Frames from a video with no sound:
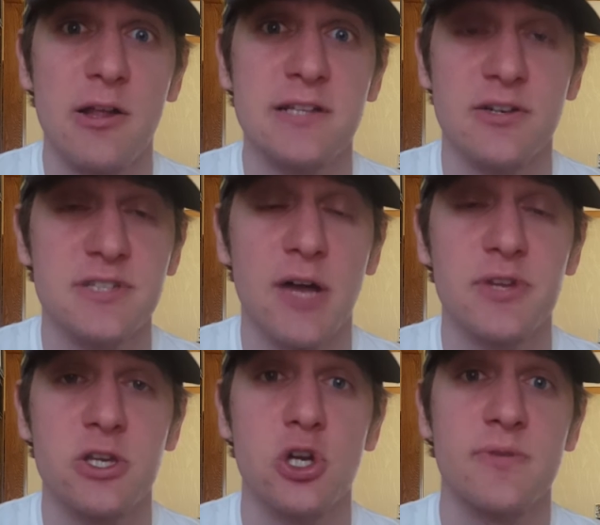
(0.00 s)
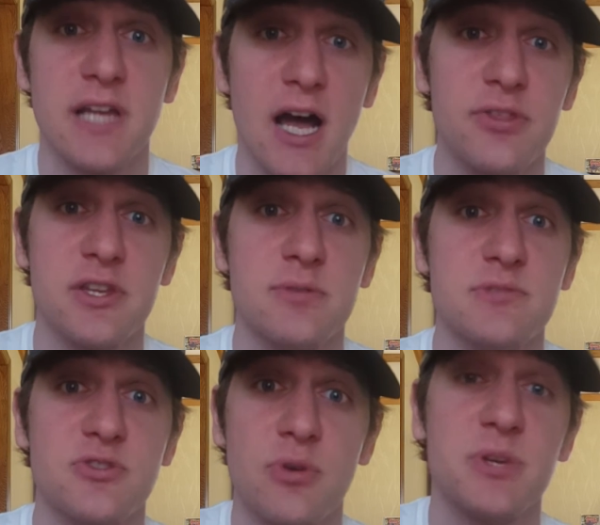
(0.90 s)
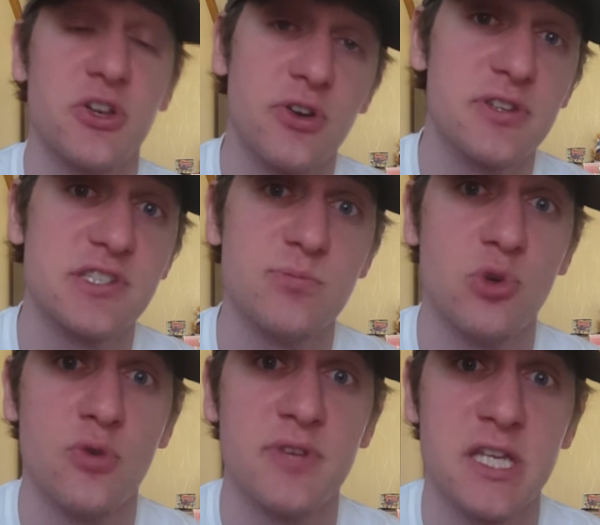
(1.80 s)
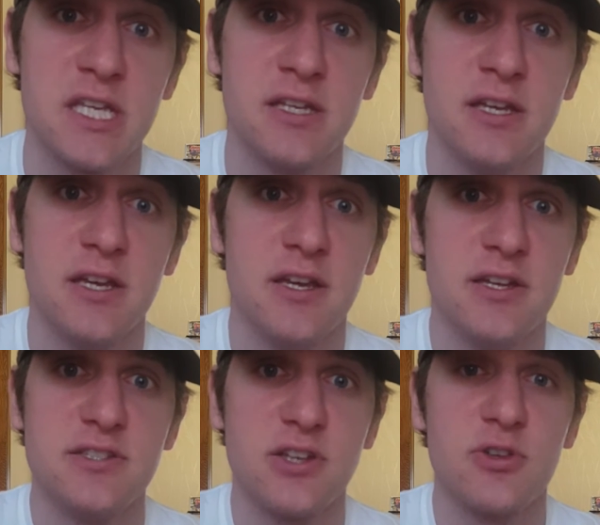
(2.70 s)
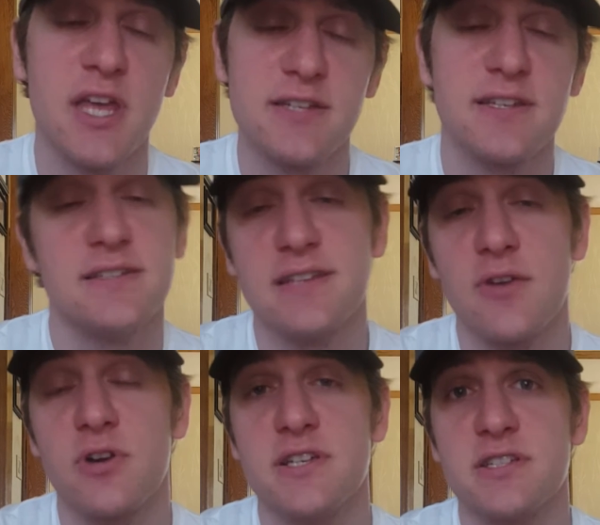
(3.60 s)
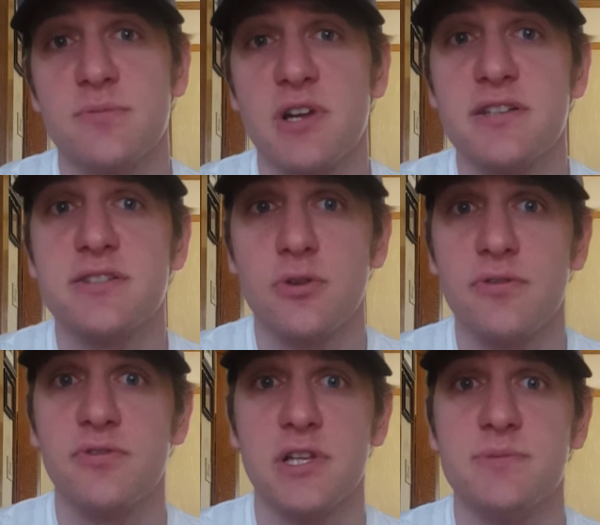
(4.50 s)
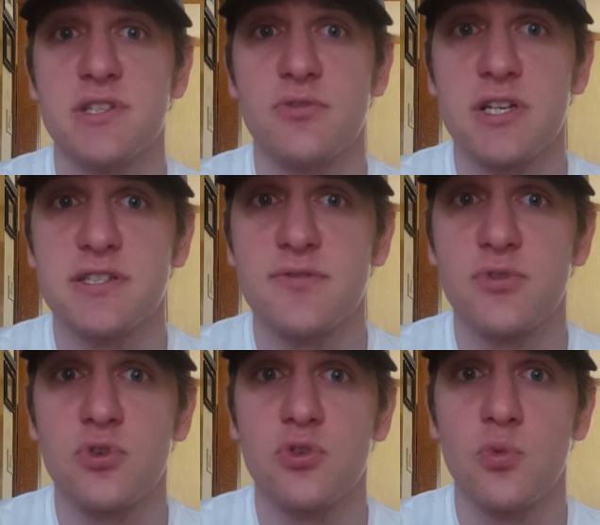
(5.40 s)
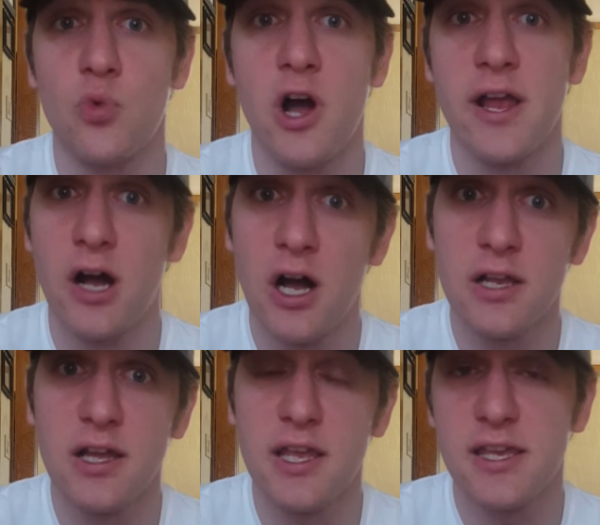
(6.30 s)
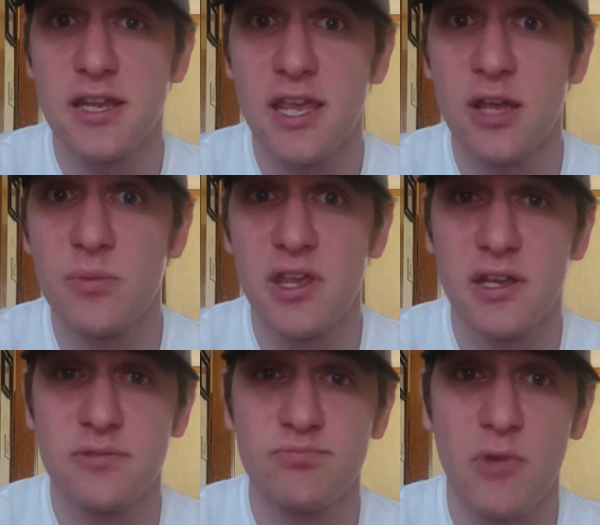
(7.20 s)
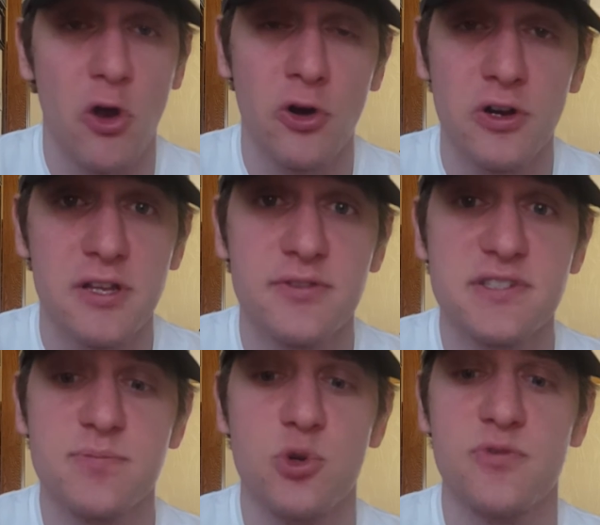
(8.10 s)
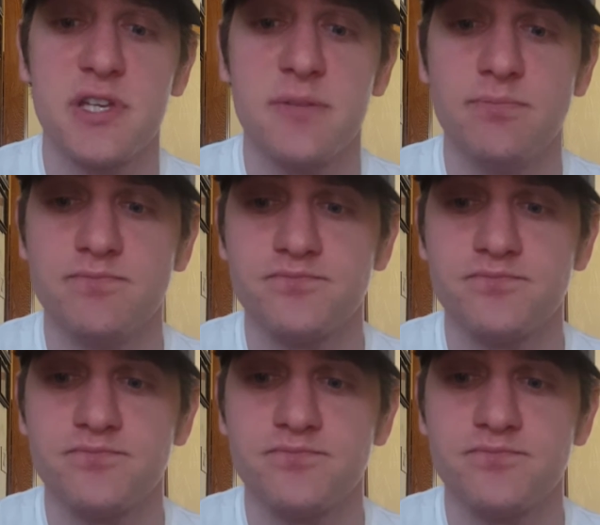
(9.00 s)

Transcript: don't doubt they could have got them to appear in this movie. So yes, it's a reason, but it's still a flimsy reason for why Hawkeye and Ant-Man aren't in this movie.